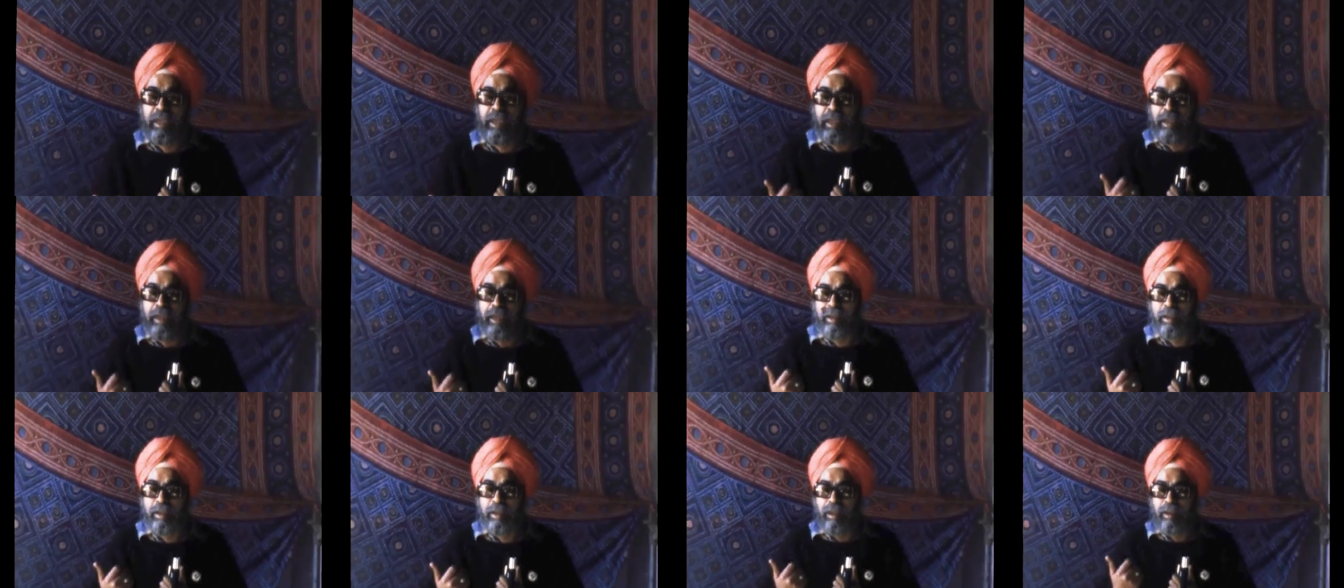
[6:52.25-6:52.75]

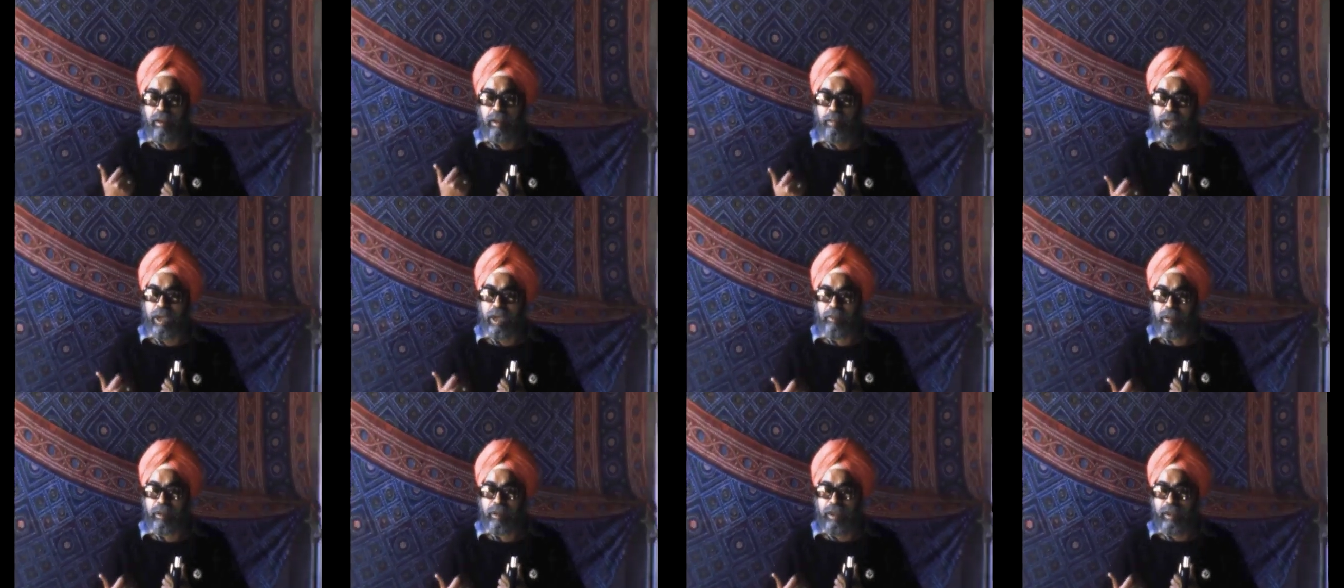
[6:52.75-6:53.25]
in
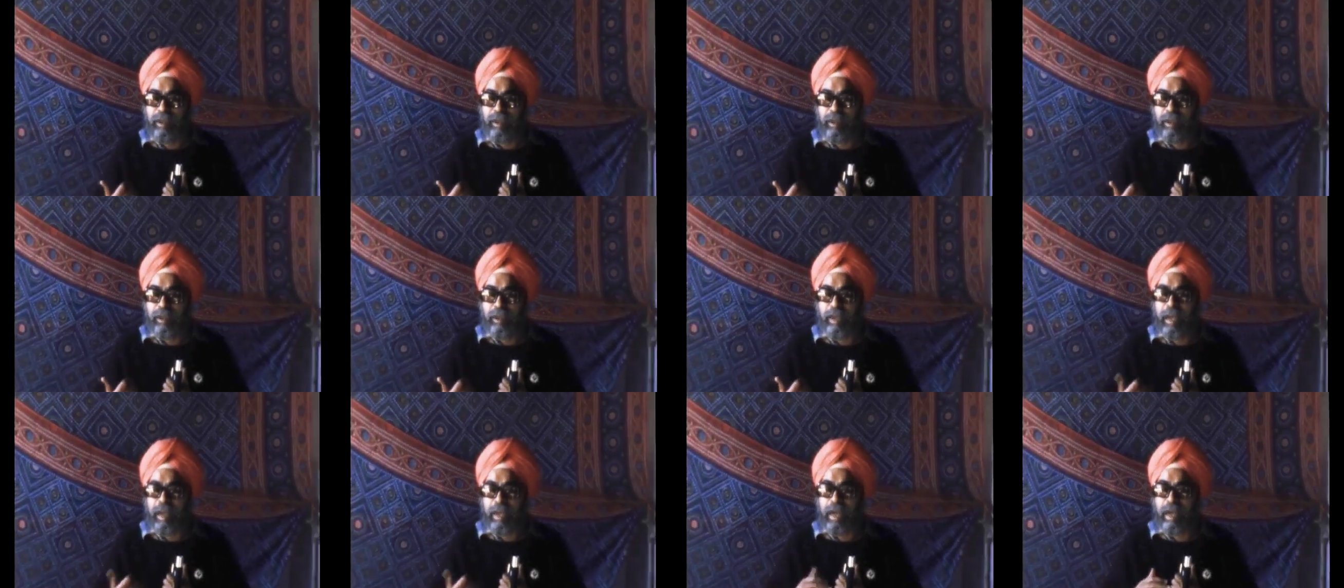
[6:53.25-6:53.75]
Baba
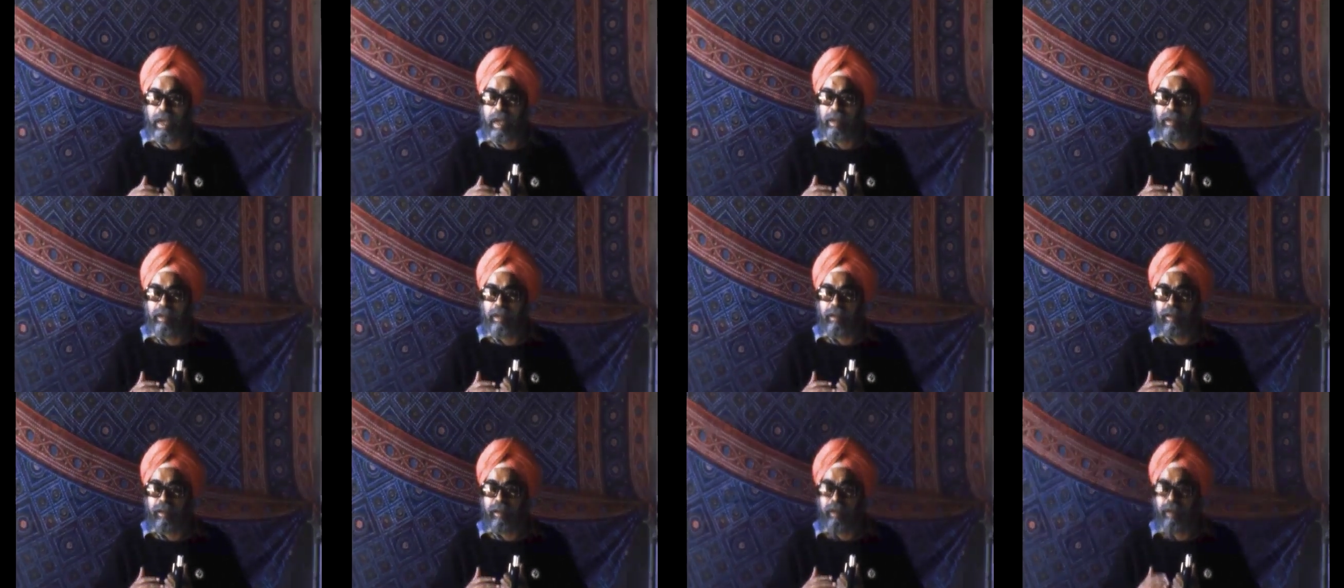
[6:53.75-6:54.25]

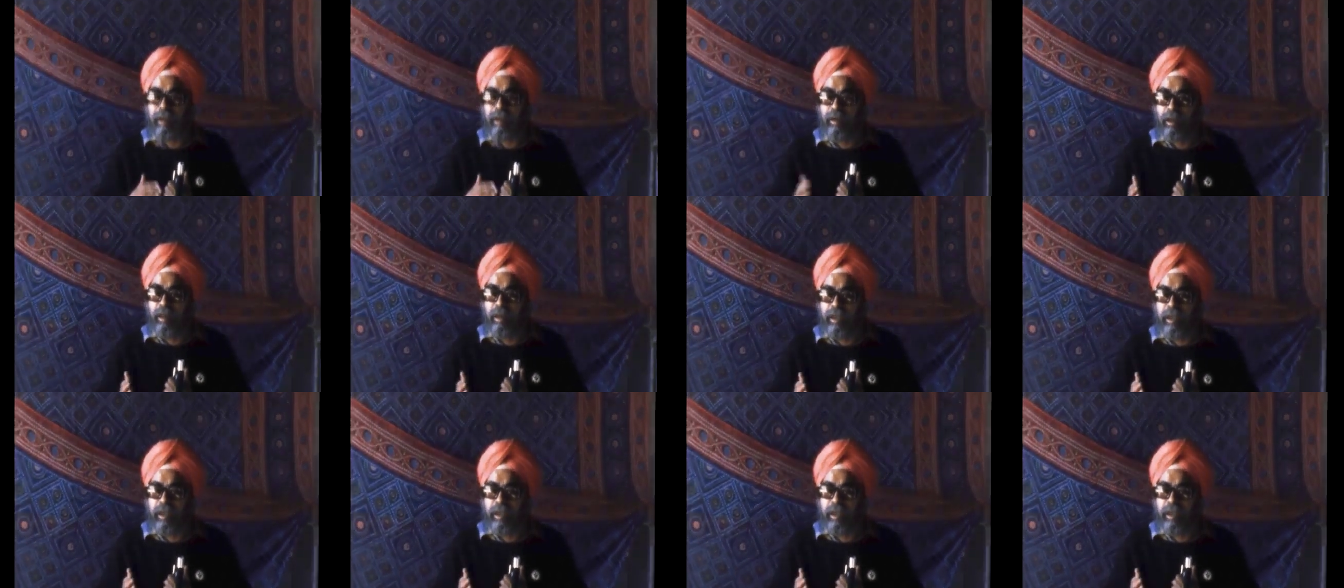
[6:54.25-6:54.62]
and not